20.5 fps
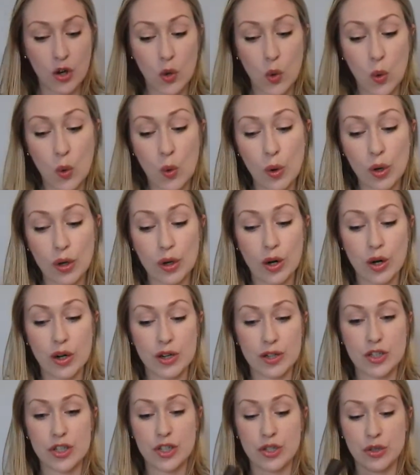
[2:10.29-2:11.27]
or
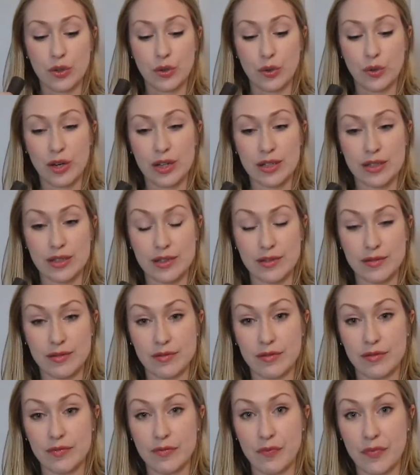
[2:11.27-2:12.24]
onto
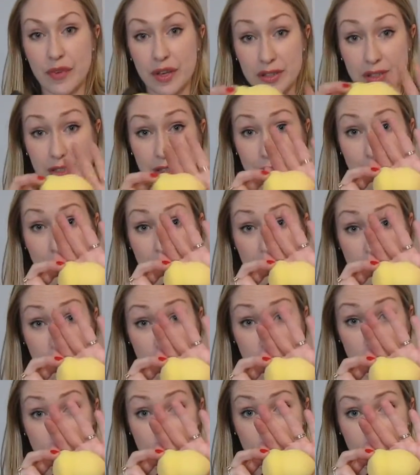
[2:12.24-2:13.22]
a
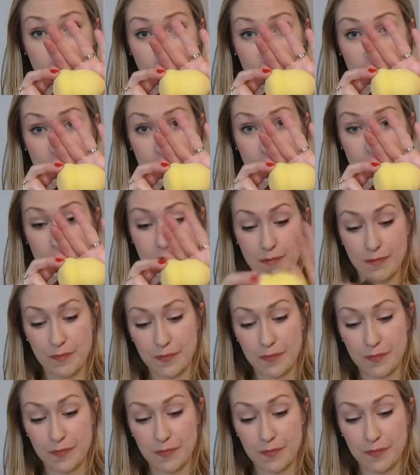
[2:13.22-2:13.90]
sponge first.